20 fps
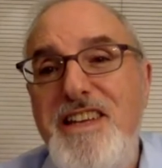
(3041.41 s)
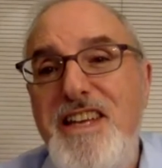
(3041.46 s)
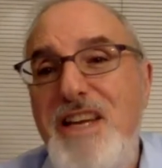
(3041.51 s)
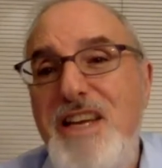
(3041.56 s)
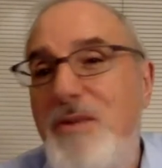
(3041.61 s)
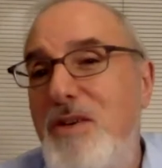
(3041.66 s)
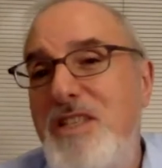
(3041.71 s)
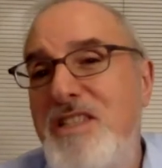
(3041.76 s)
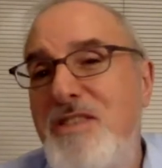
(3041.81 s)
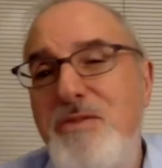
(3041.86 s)
It
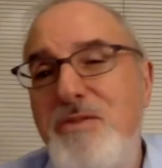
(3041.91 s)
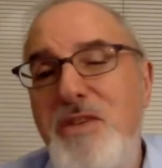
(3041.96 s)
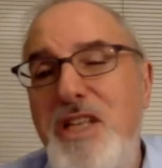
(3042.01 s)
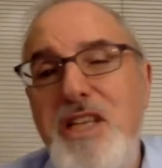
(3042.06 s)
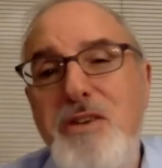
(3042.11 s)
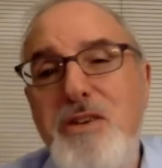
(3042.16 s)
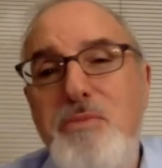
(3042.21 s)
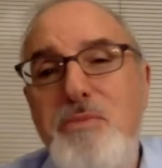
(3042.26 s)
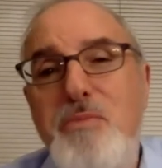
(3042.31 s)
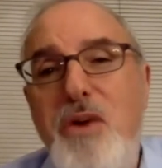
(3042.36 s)
wasn't
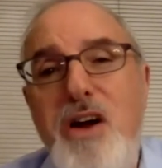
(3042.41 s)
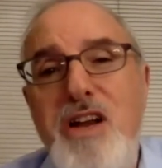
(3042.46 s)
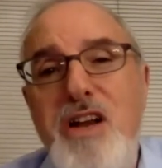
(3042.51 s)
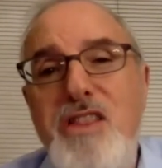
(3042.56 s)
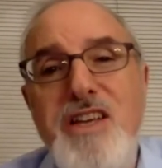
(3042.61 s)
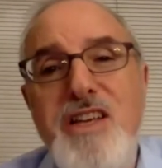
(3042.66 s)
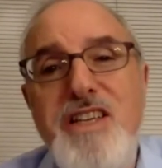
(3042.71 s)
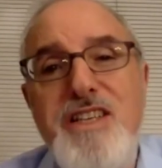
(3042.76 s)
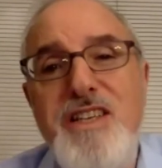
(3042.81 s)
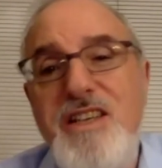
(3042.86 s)
really part of
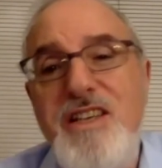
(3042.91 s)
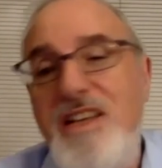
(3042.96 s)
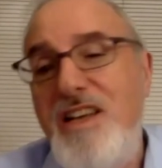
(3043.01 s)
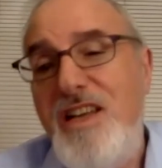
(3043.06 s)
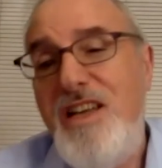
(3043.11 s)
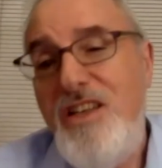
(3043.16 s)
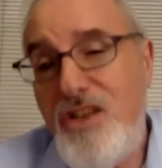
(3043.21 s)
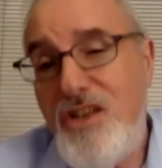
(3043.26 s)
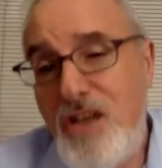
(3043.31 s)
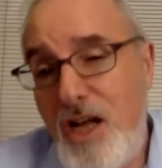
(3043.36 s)
the.
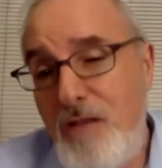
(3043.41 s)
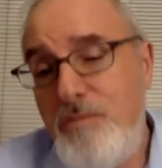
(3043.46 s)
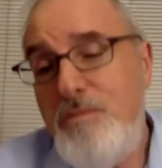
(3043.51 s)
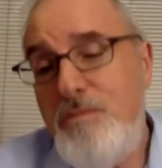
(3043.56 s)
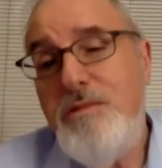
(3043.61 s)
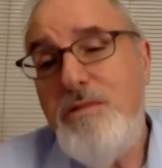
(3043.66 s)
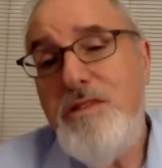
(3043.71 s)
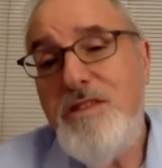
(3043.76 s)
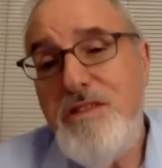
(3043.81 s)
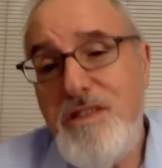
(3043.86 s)
You
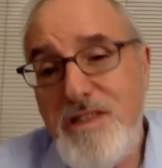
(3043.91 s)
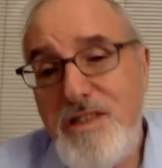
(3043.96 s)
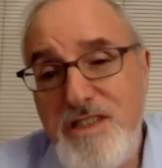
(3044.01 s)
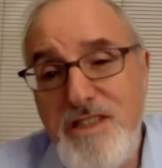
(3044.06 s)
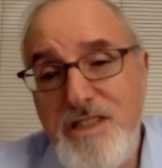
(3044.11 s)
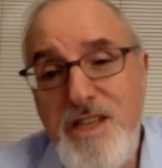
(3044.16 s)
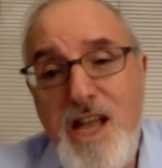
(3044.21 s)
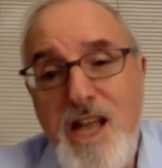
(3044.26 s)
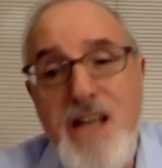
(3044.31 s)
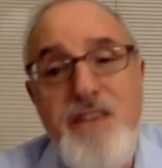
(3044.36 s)
come
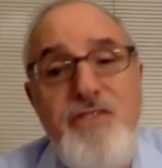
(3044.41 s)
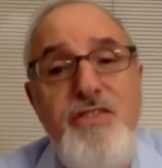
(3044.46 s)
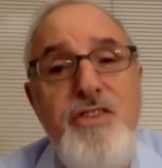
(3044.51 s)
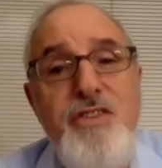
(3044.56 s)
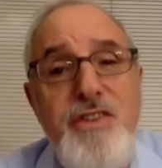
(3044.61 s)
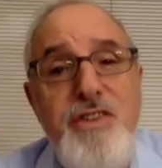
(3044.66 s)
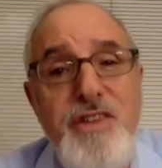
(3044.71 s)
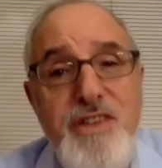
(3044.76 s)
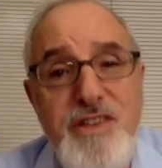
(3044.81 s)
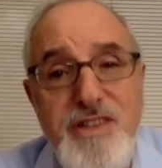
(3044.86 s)
it's nice. You,
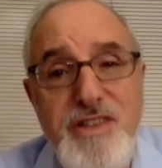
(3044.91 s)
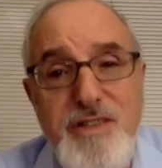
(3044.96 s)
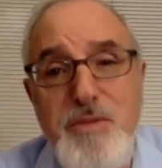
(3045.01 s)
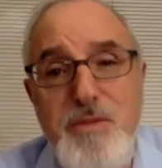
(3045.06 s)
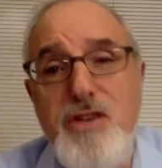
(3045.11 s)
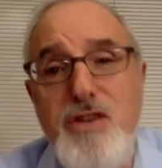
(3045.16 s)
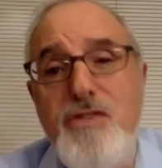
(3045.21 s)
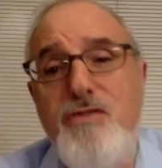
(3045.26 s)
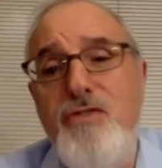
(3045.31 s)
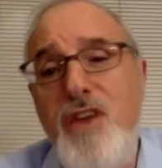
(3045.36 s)
you,
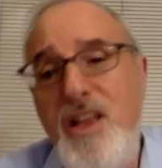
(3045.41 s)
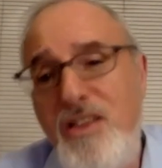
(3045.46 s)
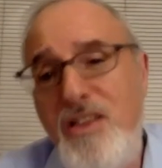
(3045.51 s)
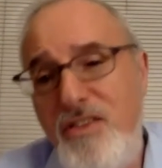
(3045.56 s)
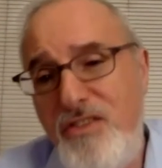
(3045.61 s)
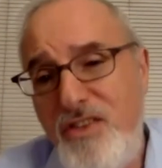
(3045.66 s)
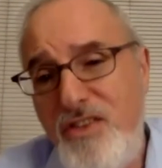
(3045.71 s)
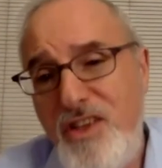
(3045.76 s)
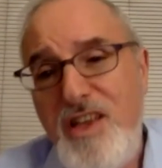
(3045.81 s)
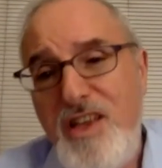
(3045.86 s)
meet your
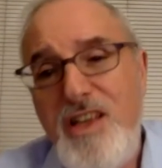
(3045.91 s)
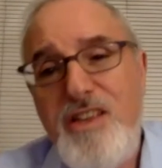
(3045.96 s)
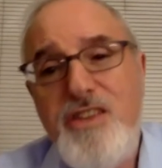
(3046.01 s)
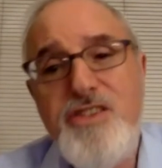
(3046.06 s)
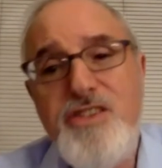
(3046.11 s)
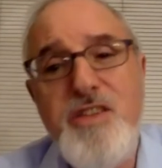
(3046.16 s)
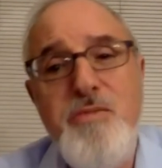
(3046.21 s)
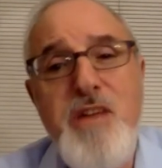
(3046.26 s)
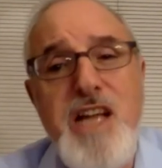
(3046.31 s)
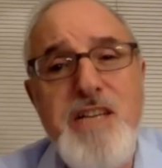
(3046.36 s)
friends. There's
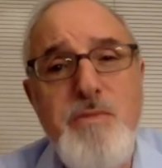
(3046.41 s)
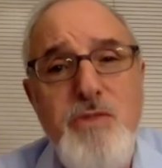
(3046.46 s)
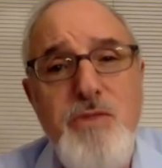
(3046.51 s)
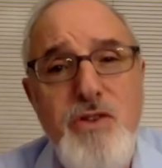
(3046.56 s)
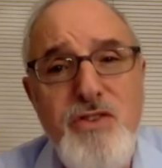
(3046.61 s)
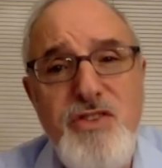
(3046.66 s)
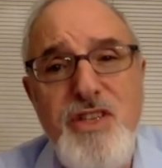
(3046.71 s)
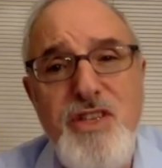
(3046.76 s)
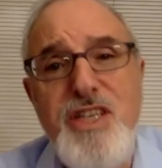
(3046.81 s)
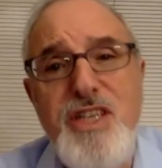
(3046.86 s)
some nice
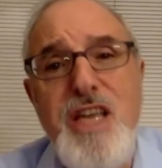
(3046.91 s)
music.